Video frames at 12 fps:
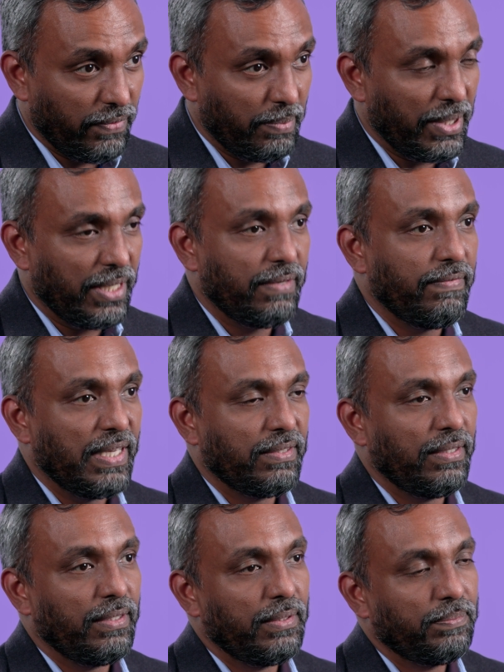of a blood
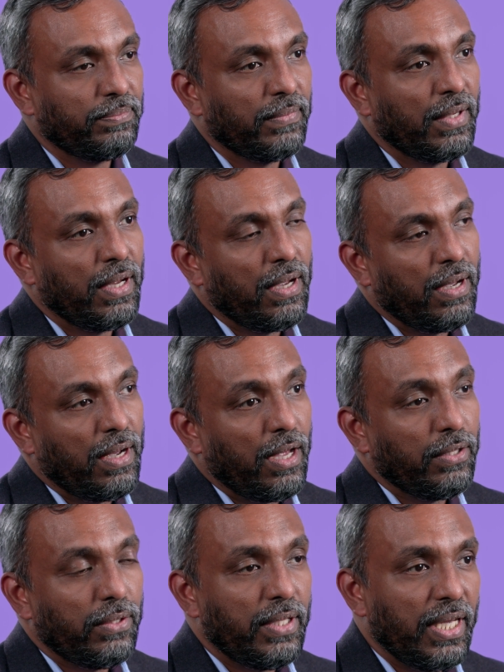vessel.
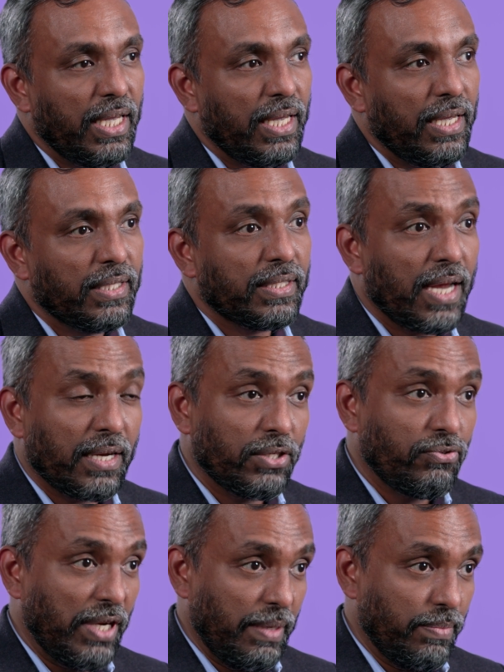The standard
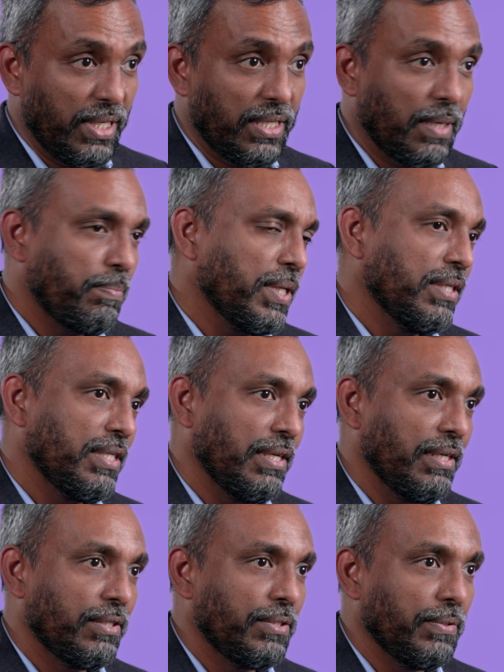treatment up
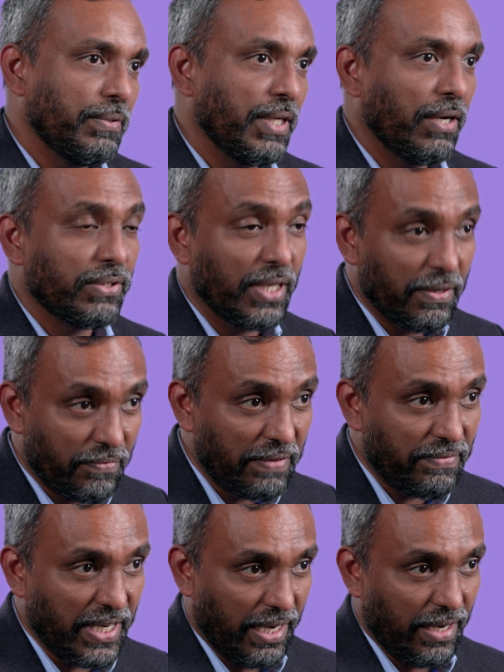until
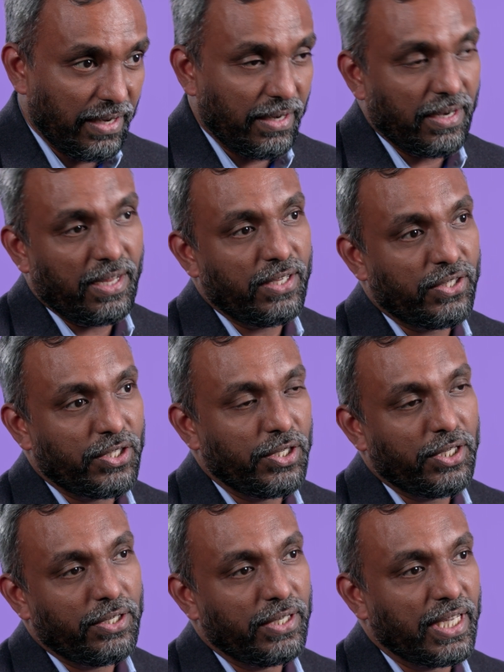2015 is
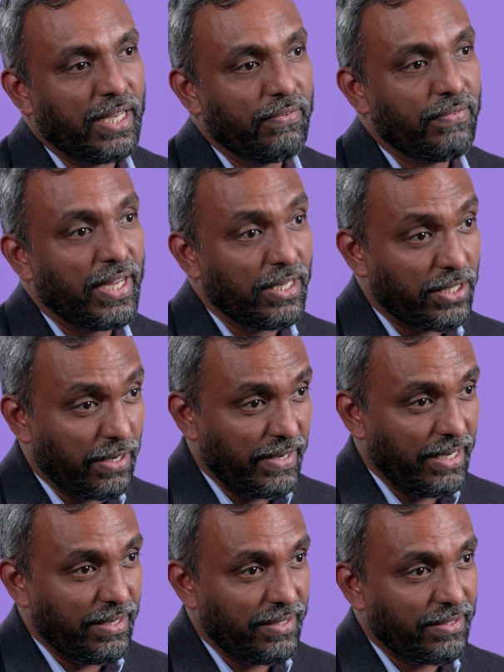to give
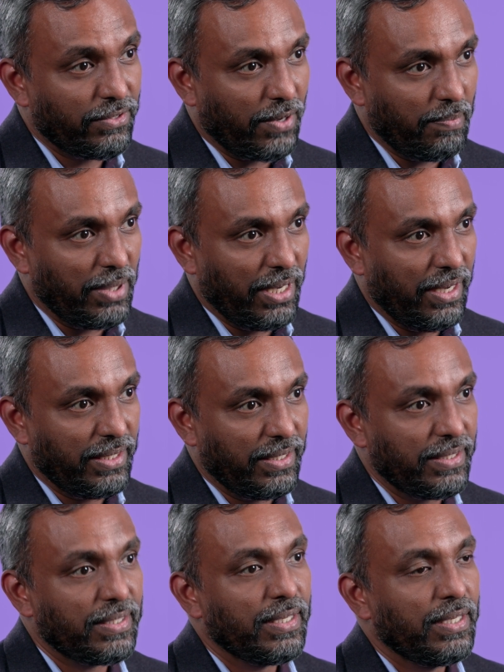intravenous
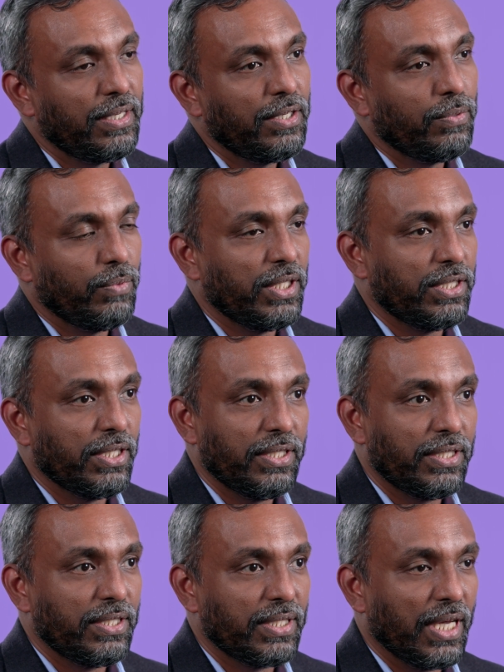thrombolysis, which
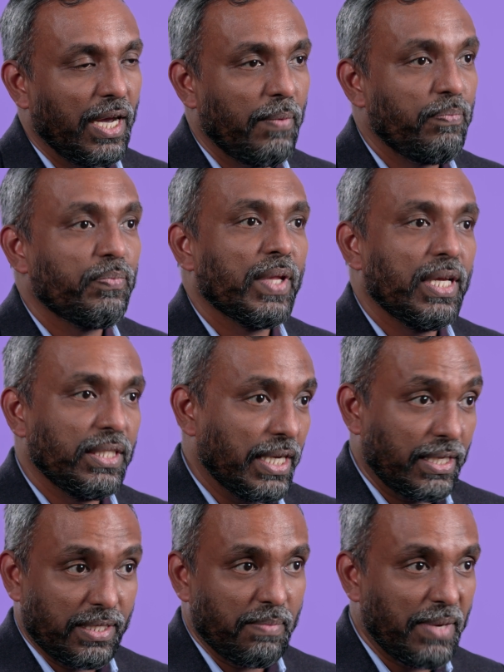is
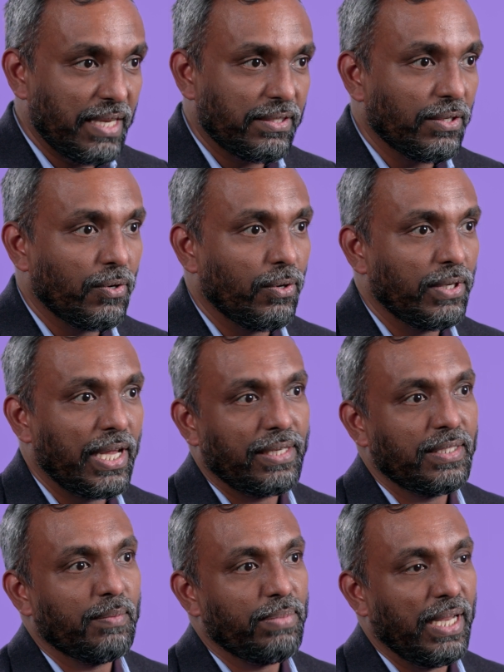inject a medicine called
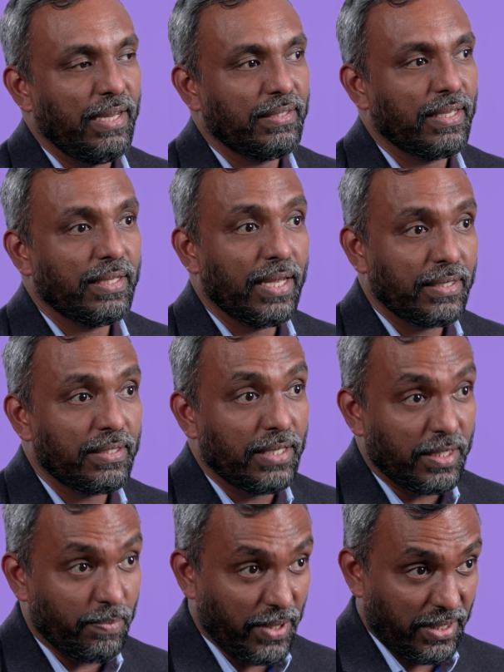alteplase, and that
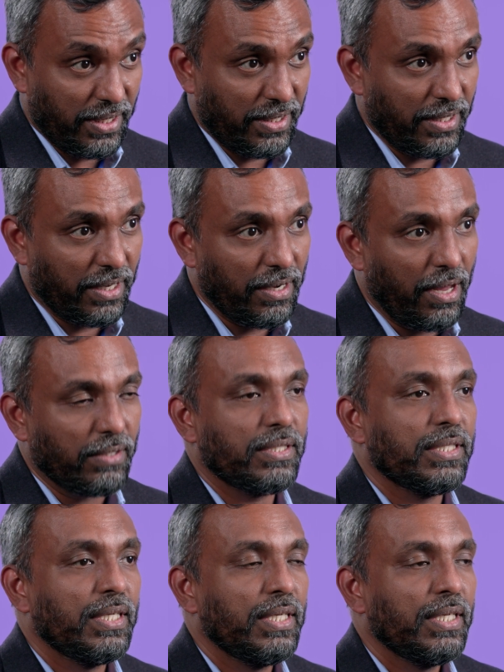disperses the clot.